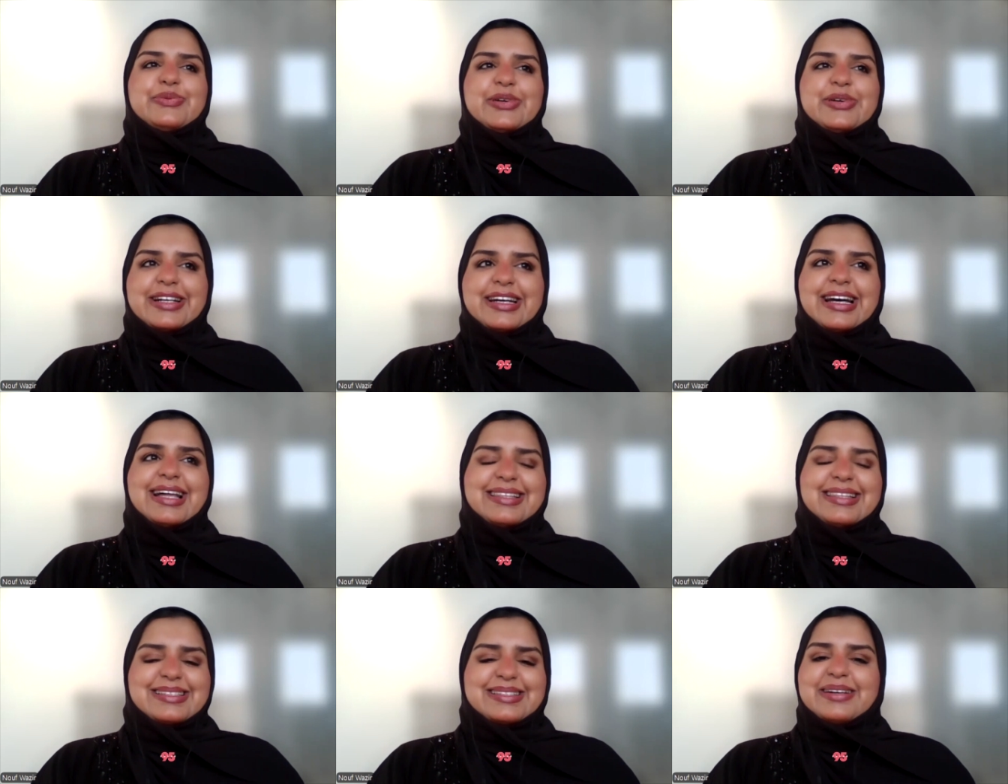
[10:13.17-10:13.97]
work
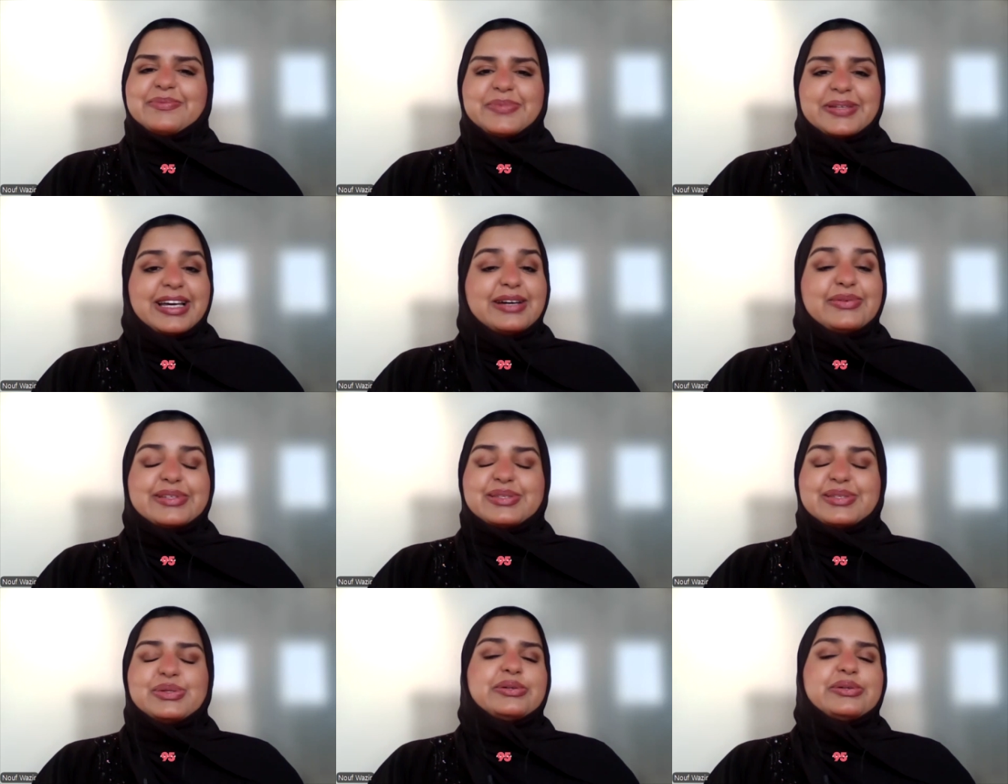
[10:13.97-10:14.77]
at this company. I
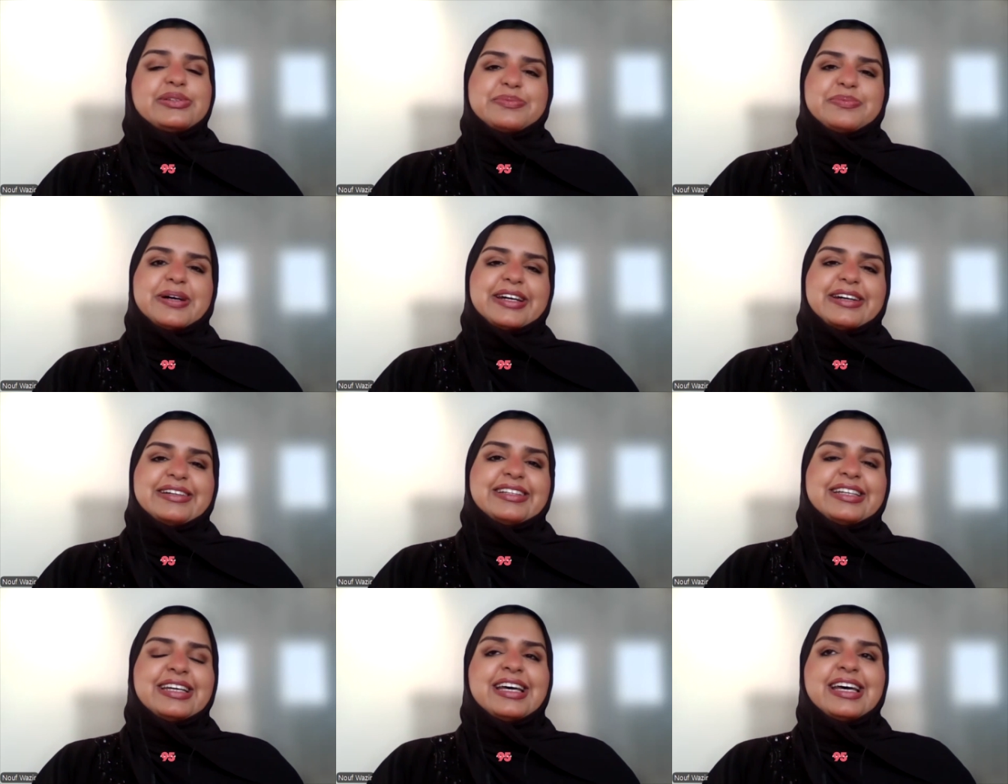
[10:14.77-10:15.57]
was so
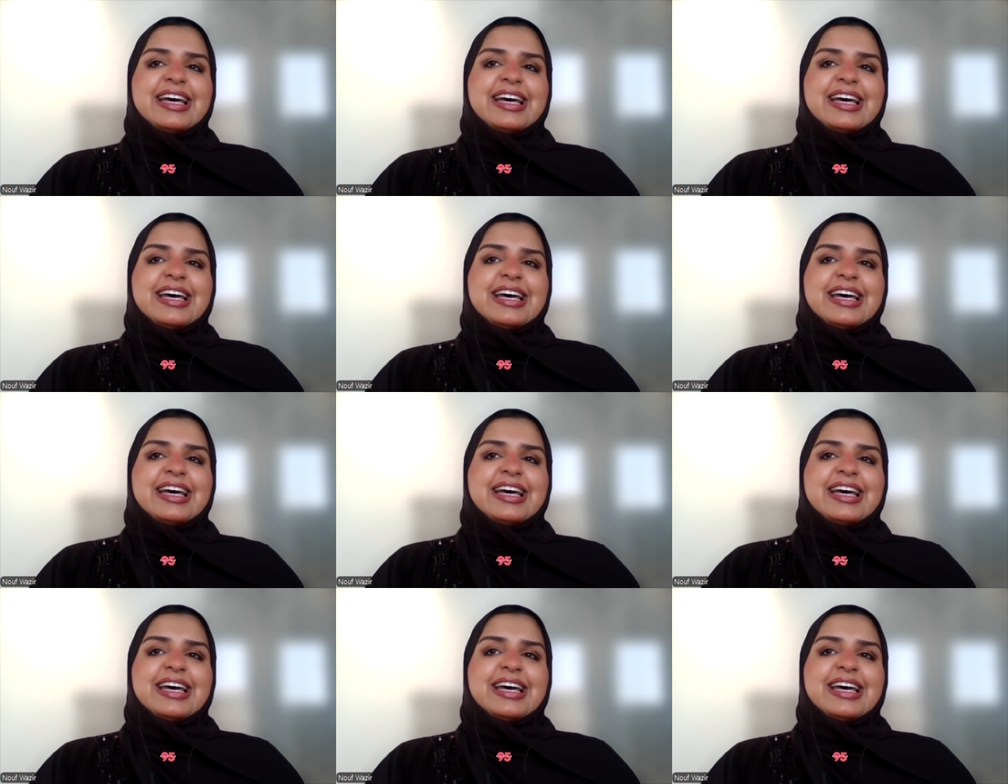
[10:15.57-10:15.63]
inspired.